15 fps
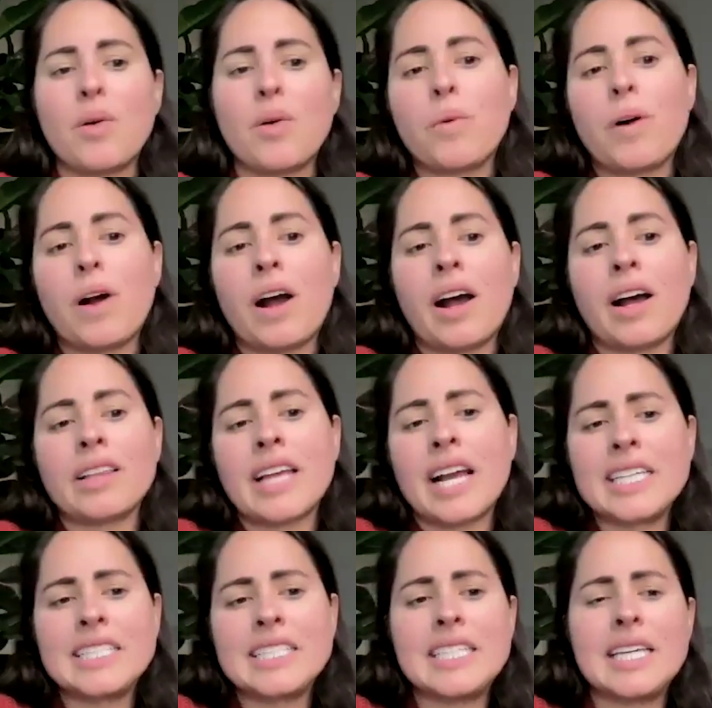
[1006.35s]

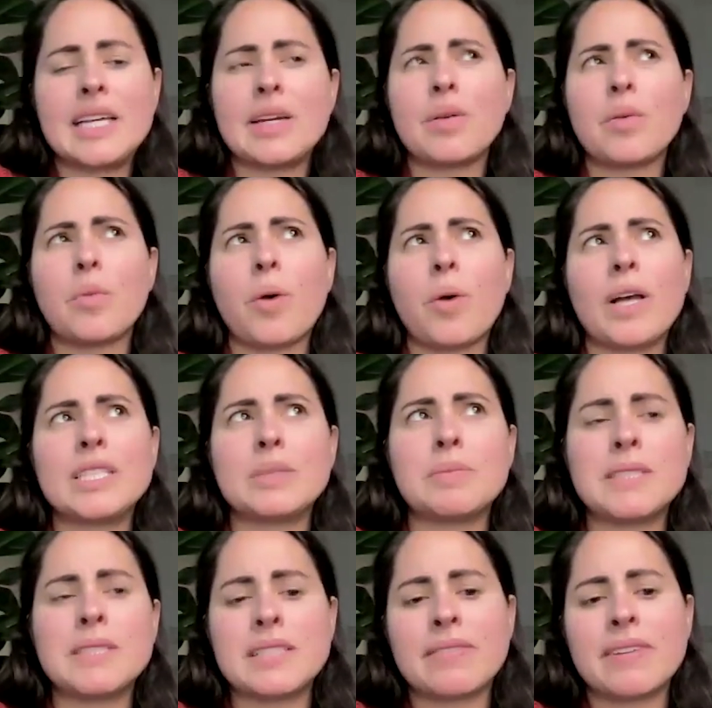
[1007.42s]
Lexi, what
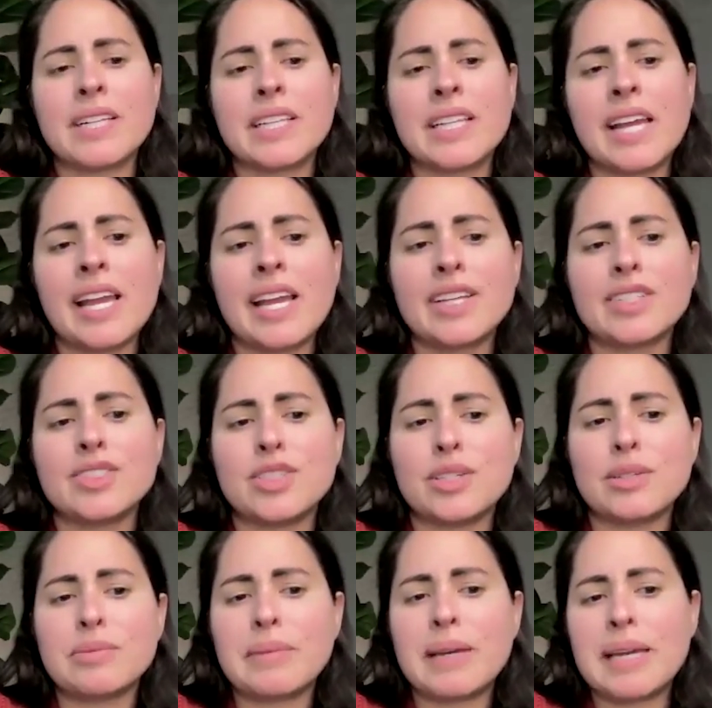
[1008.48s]
specifically do
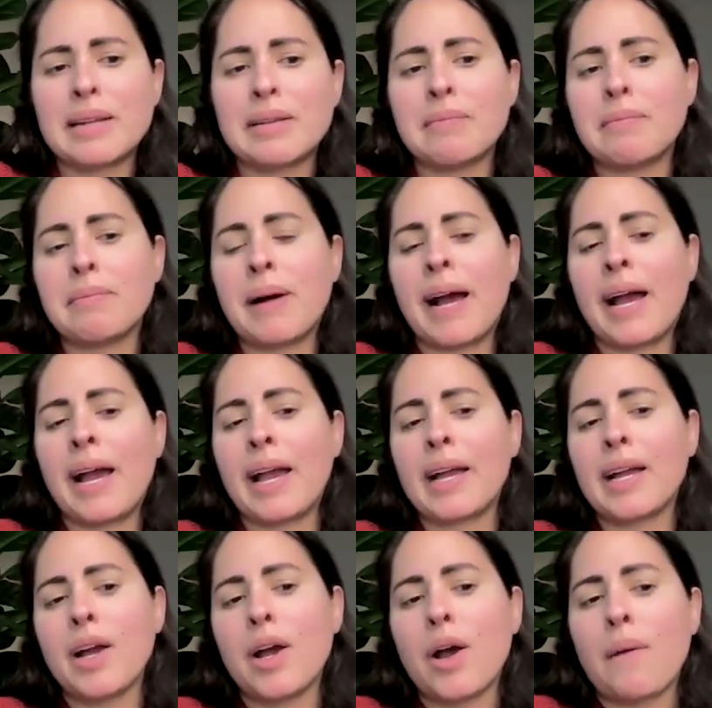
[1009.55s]
you mean by
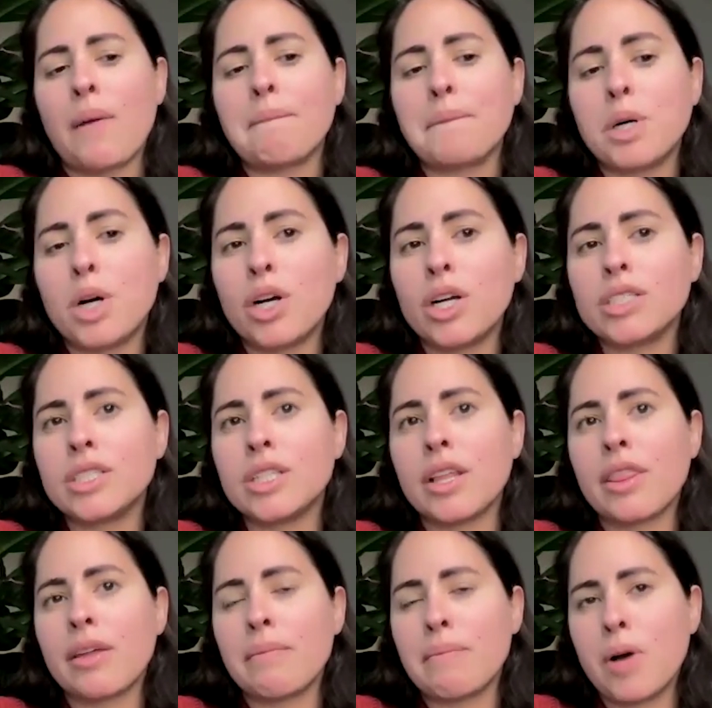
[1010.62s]
put
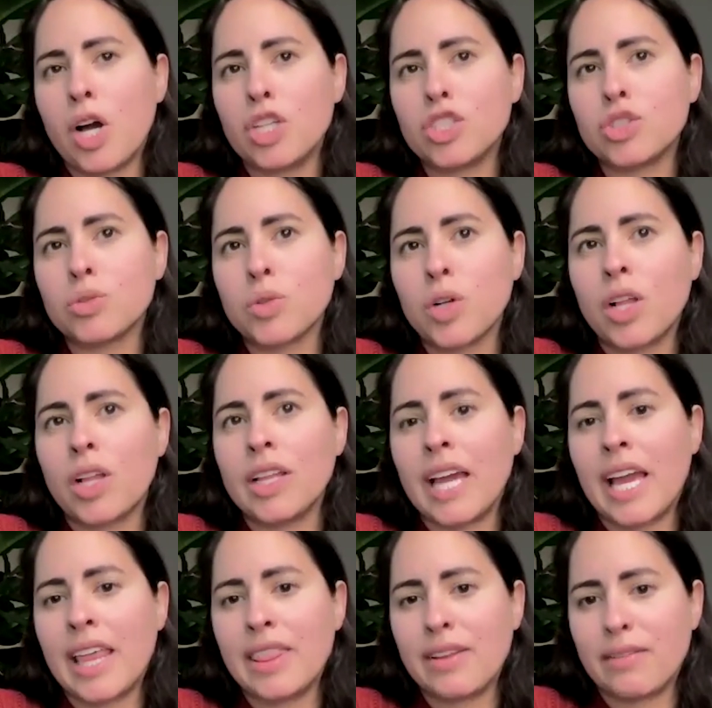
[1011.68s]
the module
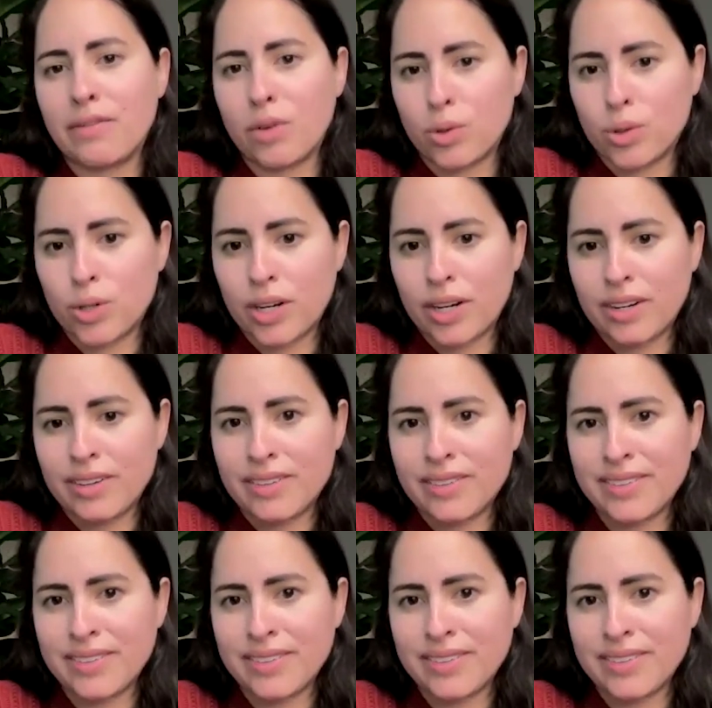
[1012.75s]
in the folder?